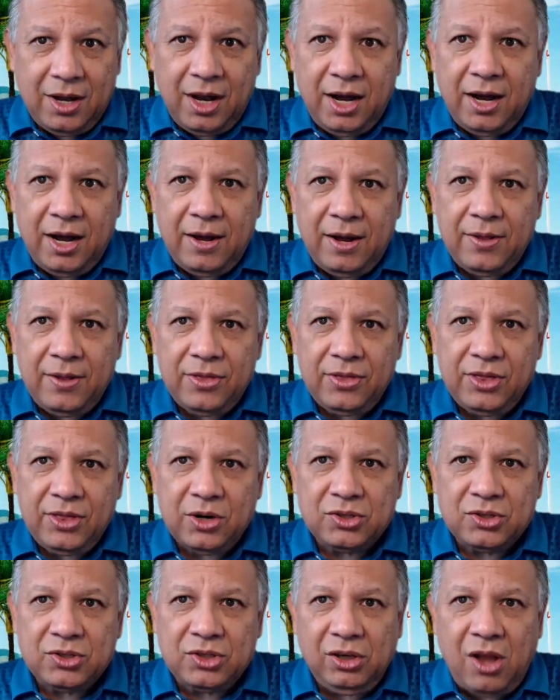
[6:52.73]
Uh,
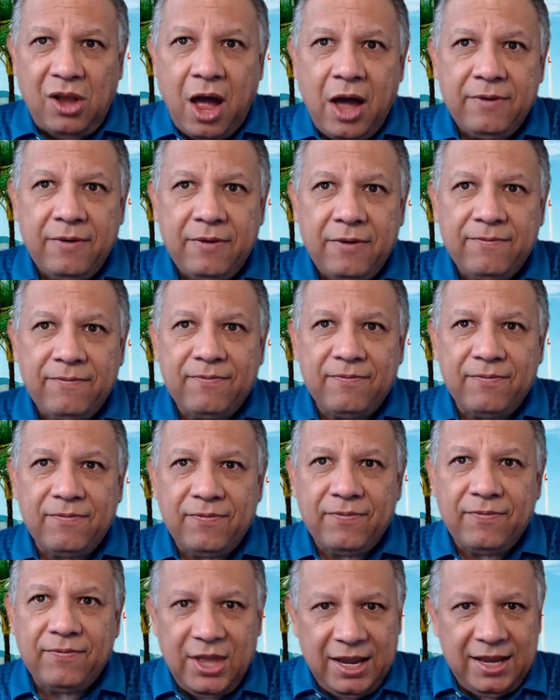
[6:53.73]
there's a lot of
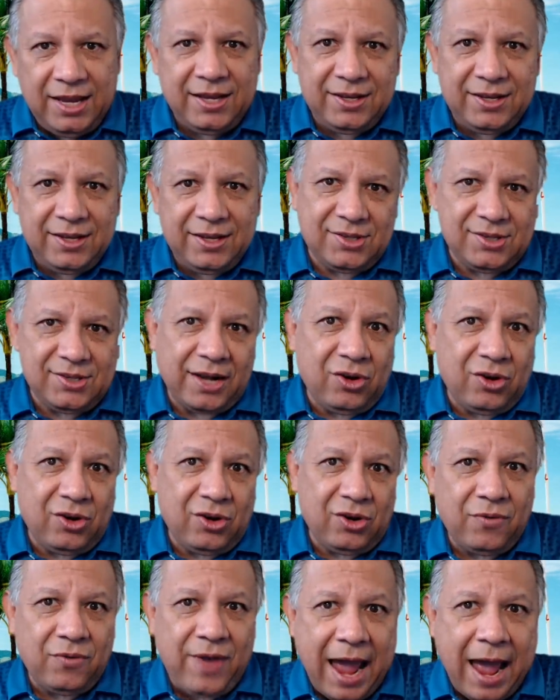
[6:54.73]
things that
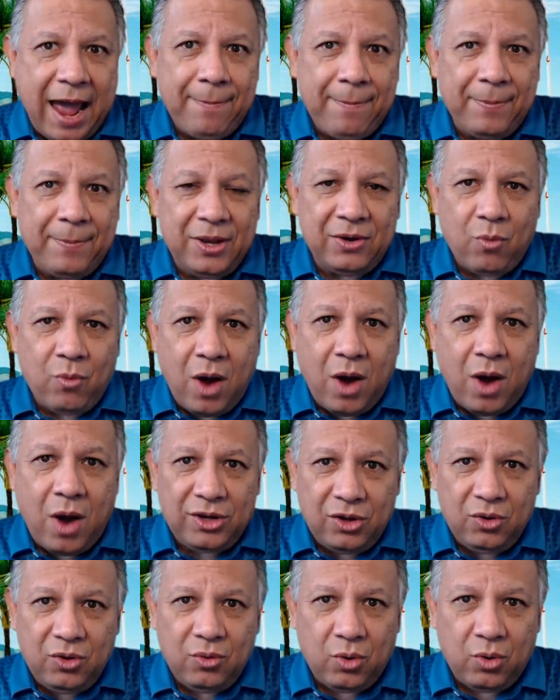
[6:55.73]
could have happened
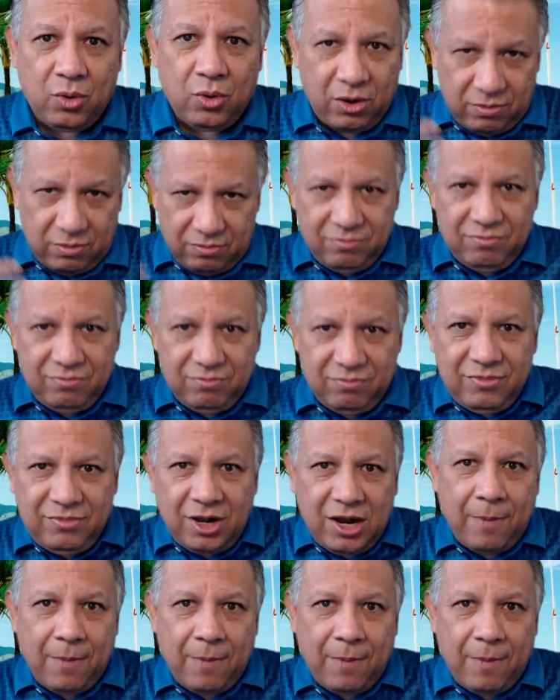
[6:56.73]
while you were
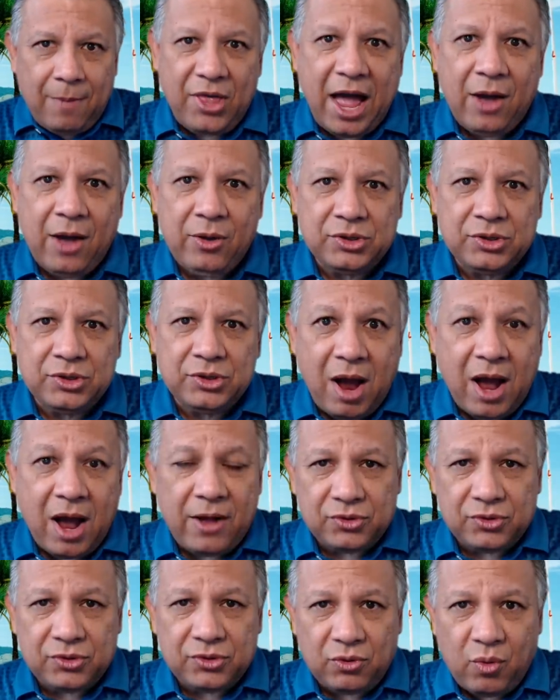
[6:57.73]
a couple thousand
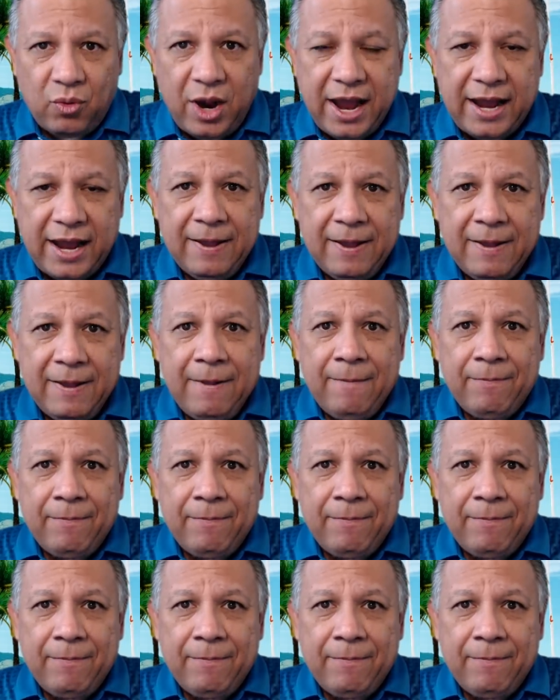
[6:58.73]
miles away.